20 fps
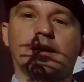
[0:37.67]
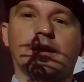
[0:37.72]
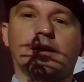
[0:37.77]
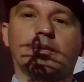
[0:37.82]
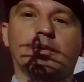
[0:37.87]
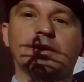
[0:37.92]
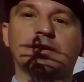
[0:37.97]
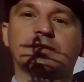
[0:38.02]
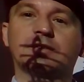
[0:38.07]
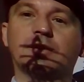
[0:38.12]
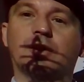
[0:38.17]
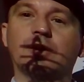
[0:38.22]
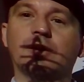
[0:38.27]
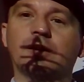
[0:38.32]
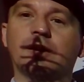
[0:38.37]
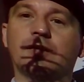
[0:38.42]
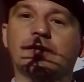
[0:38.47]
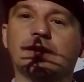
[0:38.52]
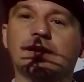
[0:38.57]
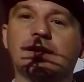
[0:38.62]
We
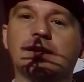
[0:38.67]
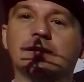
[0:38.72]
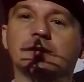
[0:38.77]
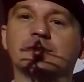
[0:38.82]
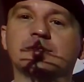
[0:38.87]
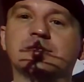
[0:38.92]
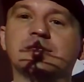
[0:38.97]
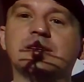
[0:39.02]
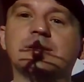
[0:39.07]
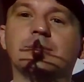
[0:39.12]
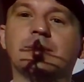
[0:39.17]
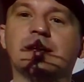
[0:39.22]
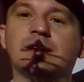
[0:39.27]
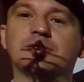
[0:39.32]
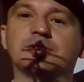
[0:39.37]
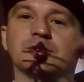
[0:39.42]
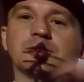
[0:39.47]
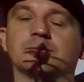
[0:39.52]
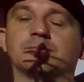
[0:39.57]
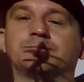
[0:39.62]
started at the key of C
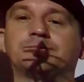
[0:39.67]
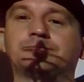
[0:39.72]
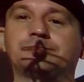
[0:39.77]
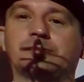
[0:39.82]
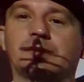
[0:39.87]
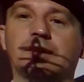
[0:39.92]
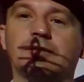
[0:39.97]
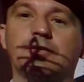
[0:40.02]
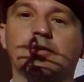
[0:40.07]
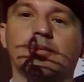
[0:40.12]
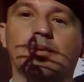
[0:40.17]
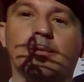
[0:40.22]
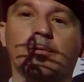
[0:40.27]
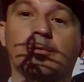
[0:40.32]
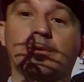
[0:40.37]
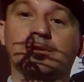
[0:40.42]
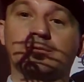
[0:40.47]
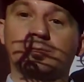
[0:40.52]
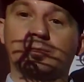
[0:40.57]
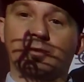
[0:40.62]
major. If you remember,
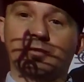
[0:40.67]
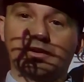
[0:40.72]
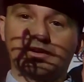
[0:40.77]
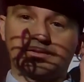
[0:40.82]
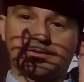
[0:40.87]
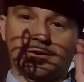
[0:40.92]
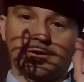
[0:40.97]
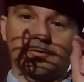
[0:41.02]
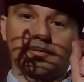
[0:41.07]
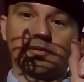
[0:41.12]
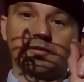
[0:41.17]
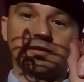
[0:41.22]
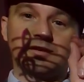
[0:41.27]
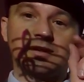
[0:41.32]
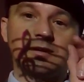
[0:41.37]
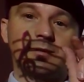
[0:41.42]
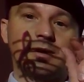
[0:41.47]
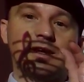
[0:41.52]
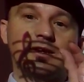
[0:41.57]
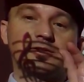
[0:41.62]
when we start from
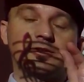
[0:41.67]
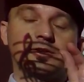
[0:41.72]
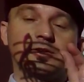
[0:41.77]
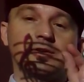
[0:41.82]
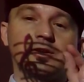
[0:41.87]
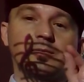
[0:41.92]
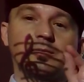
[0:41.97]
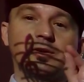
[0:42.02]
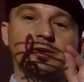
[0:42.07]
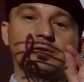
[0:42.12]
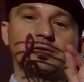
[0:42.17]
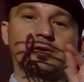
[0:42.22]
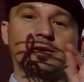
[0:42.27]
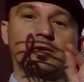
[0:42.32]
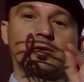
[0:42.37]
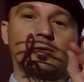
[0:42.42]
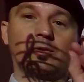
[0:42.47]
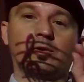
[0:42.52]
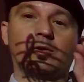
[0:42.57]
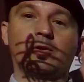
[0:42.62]
C major and we use
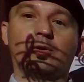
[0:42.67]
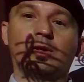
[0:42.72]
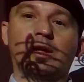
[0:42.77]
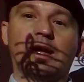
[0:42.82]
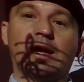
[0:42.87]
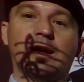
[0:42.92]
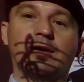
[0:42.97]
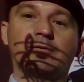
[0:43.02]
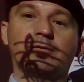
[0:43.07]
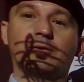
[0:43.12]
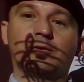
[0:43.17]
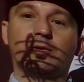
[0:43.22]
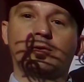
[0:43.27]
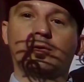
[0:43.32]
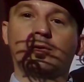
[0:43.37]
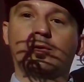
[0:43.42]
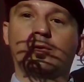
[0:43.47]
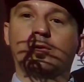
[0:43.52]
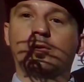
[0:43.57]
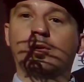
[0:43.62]
our whole, whole, half, whole,
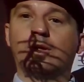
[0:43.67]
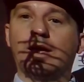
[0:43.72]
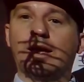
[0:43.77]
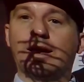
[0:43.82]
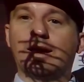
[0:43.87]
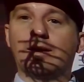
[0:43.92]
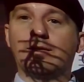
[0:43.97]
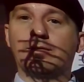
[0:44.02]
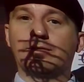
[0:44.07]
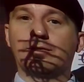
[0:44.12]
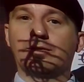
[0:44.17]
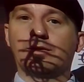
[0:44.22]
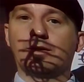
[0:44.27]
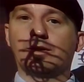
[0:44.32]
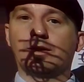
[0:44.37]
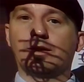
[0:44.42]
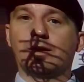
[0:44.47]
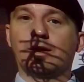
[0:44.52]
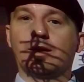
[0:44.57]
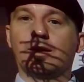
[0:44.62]
whole, whole, half
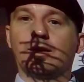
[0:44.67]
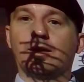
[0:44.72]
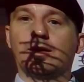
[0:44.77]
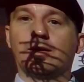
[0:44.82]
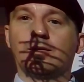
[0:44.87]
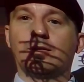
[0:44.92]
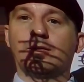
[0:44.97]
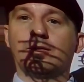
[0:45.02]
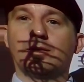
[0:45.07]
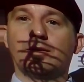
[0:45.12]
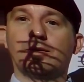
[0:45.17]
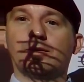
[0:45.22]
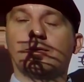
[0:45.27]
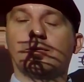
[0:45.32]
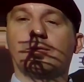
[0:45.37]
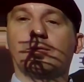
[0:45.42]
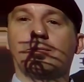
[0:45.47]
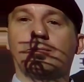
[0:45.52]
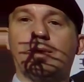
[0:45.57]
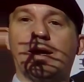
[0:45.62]

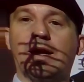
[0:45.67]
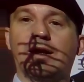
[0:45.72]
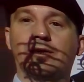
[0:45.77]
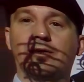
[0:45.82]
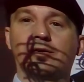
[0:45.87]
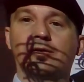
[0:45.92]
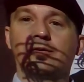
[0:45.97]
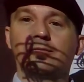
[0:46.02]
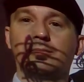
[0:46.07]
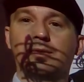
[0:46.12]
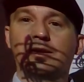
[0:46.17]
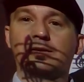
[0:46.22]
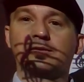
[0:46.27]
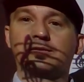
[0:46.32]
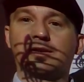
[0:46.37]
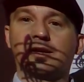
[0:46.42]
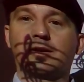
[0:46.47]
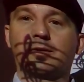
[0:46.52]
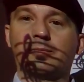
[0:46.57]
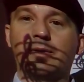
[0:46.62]
pattern, major
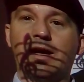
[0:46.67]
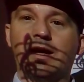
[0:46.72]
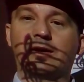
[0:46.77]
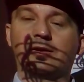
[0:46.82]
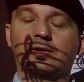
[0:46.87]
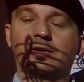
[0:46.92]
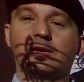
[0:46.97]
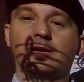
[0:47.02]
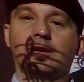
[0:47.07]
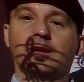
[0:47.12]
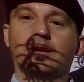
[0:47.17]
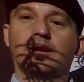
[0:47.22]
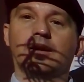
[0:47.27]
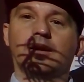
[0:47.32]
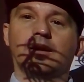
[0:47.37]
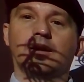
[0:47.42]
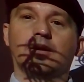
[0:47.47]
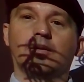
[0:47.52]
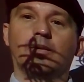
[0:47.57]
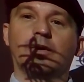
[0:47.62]
scale pattern,
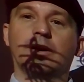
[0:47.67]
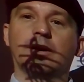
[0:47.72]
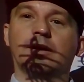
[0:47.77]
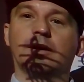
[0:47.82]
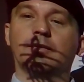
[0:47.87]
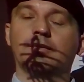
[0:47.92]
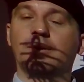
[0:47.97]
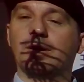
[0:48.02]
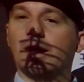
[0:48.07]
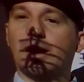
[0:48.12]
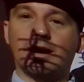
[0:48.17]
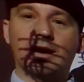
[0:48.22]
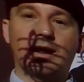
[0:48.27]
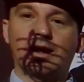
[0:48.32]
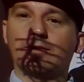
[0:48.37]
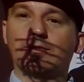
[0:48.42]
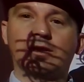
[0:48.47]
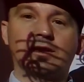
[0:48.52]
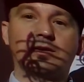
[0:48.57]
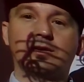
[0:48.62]
we end up not
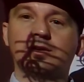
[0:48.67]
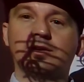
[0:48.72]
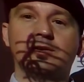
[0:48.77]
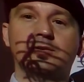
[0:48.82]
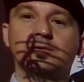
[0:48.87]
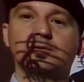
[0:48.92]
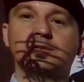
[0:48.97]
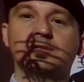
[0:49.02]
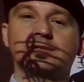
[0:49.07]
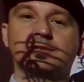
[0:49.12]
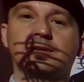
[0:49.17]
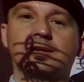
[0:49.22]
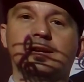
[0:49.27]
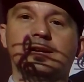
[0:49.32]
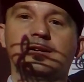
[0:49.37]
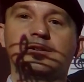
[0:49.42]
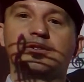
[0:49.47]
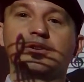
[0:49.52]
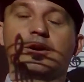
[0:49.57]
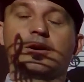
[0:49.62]
having to use
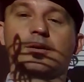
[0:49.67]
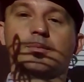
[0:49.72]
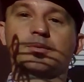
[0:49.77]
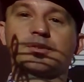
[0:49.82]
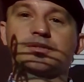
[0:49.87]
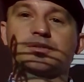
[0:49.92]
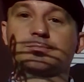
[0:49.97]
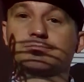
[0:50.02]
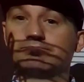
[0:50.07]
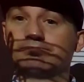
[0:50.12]
any sharps.